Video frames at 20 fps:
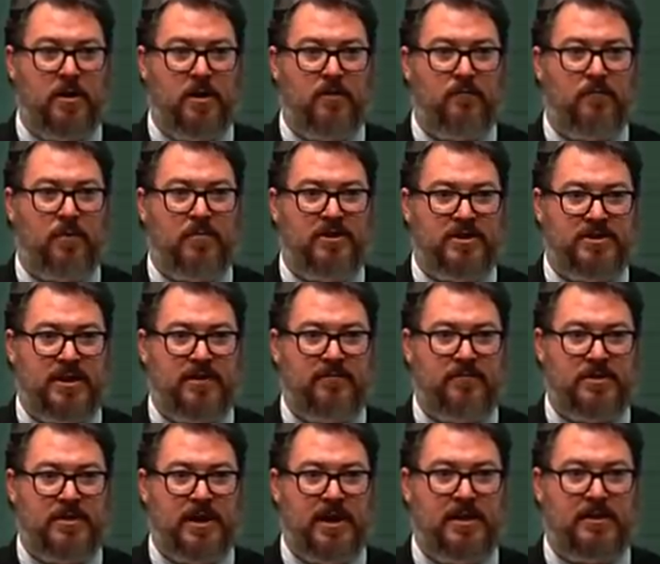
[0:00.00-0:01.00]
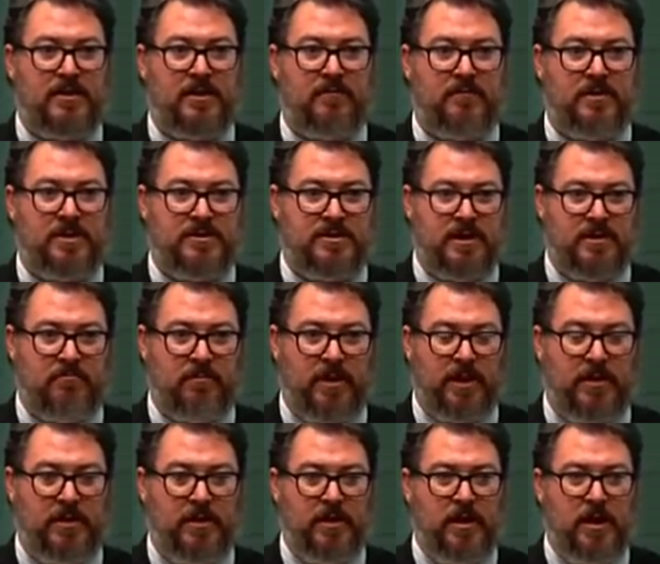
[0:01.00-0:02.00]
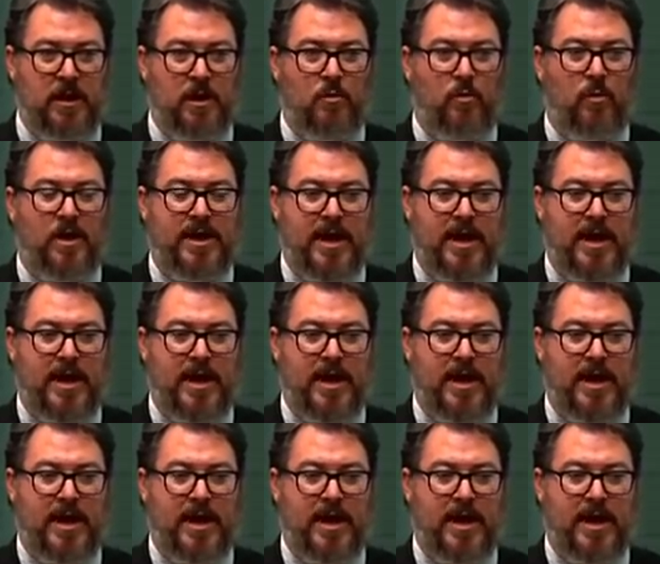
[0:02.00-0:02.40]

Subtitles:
from the 17th of December. We